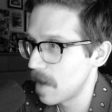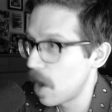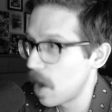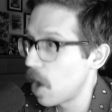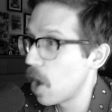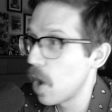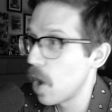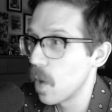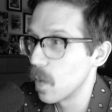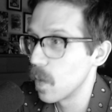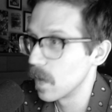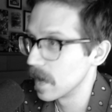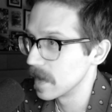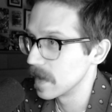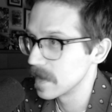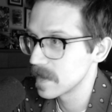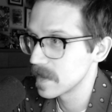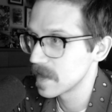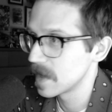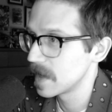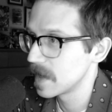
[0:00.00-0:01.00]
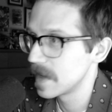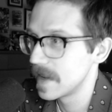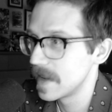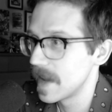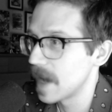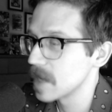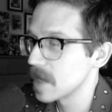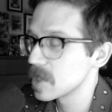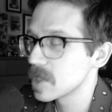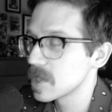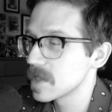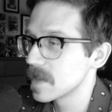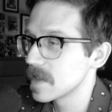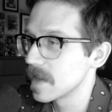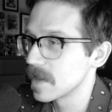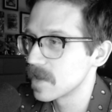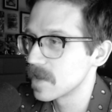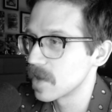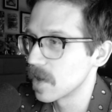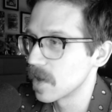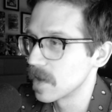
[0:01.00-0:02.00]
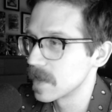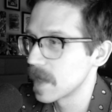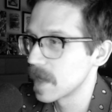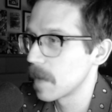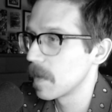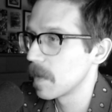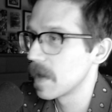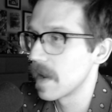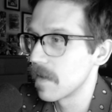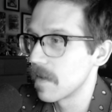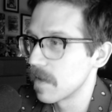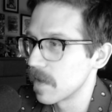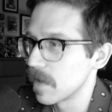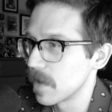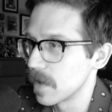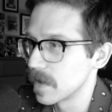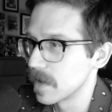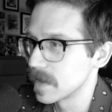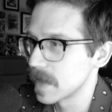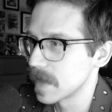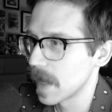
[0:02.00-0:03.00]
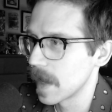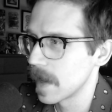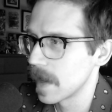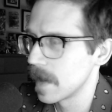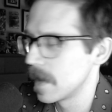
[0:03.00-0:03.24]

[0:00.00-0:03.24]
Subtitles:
Always. Not just this Thursday, but every Thursday.